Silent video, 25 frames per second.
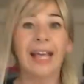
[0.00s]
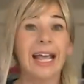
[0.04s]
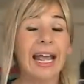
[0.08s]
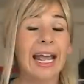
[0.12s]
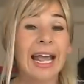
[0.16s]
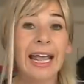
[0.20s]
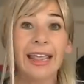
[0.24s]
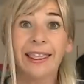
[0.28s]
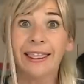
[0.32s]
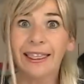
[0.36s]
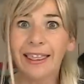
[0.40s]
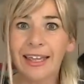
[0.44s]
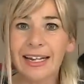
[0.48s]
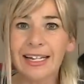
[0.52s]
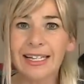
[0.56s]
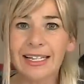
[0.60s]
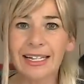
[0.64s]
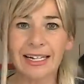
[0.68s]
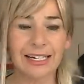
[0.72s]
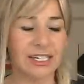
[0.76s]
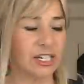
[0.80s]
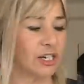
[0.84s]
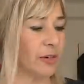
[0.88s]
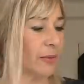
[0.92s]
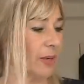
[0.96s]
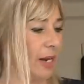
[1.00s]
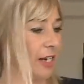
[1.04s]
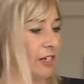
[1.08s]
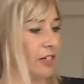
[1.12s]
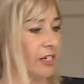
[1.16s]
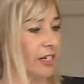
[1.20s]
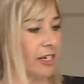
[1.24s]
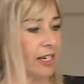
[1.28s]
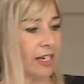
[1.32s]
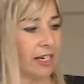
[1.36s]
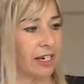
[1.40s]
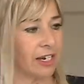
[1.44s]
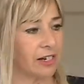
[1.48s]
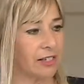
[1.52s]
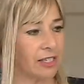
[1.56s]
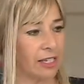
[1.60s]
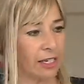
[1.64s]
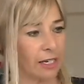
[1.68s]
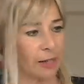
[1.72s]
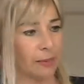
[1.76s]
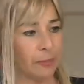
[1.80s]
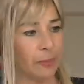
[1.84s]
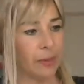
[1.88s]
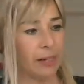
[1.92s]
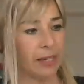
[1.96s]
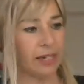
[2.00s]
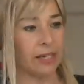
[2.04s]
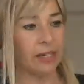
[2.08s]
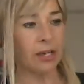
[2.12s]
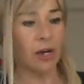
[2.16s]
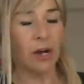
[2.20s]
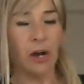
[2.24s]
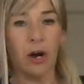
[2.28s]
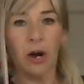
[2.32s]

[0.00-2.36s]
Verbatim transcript: In this situation, it goes the complete